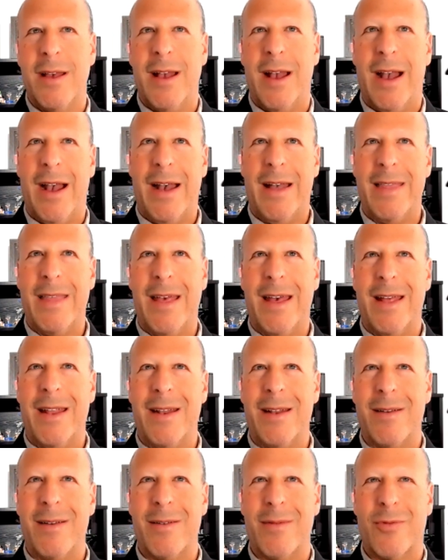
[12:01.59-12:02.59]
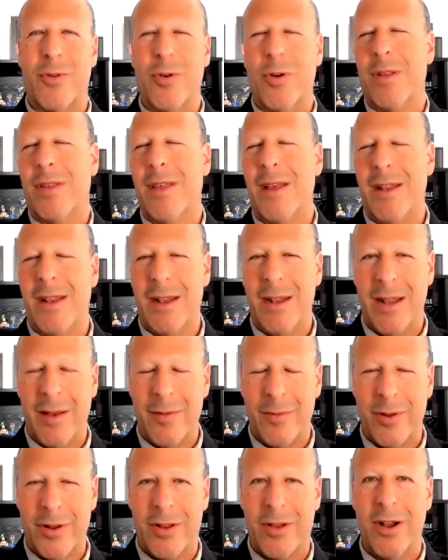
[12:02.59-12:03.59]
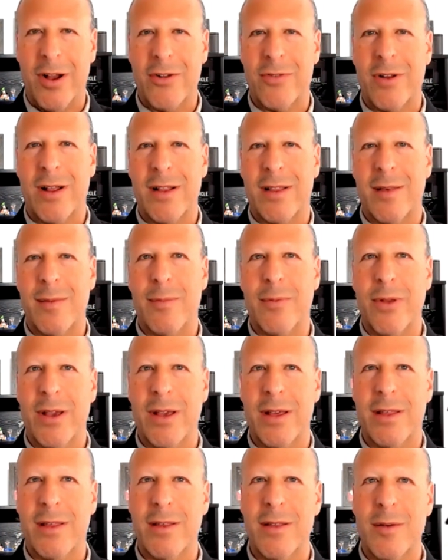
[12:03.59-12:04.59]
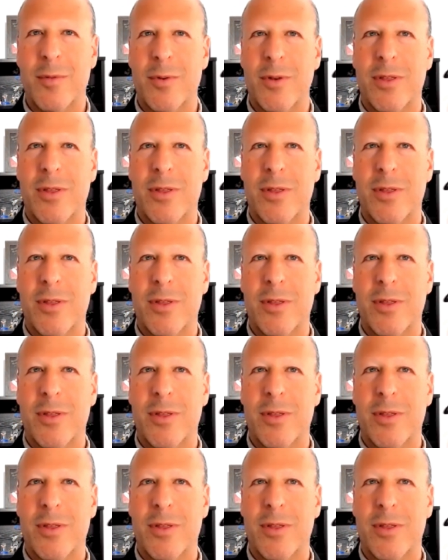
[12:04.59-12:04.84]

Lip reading: And then, of course, they didn't have good contracts in place, so there was